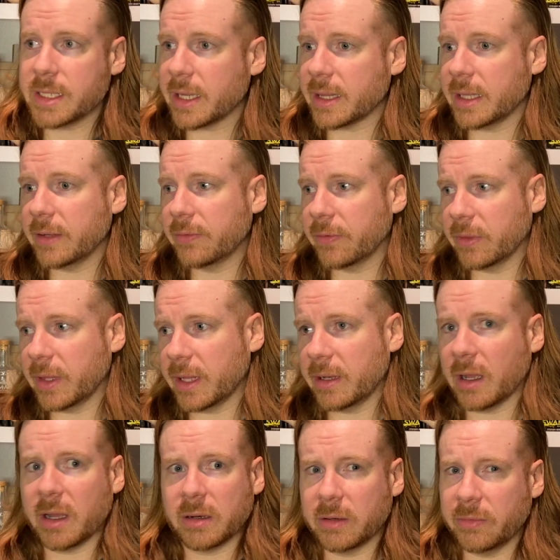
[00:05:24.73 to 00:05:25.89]
I think, for that
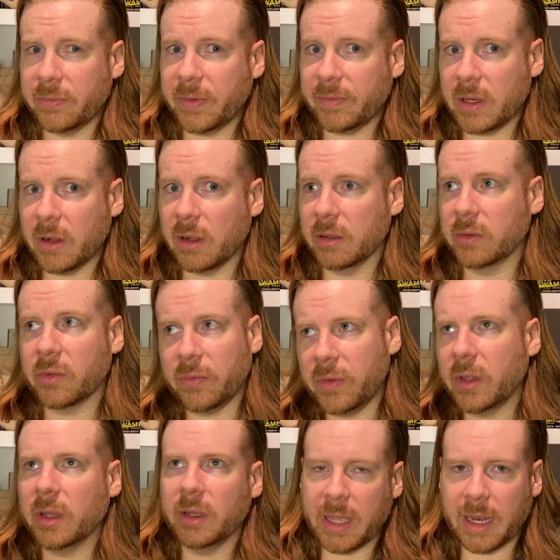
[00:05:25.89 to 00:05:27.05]
$150 if you
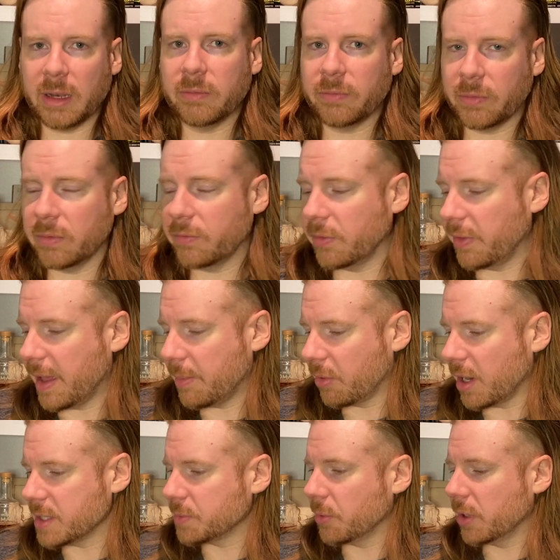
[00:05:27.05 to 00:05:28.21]
can get it for that
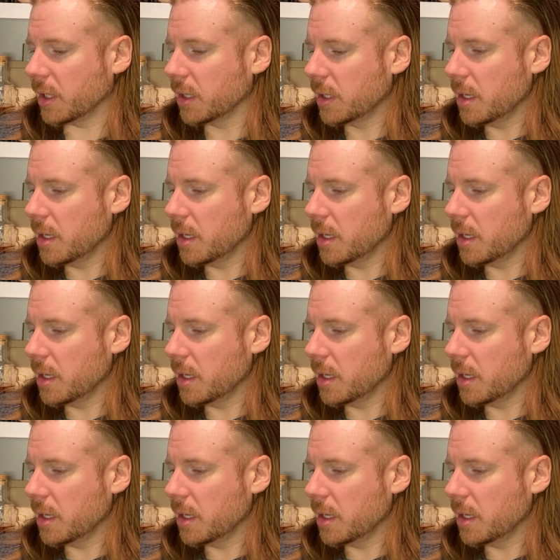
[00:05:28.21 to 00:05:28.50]
price point.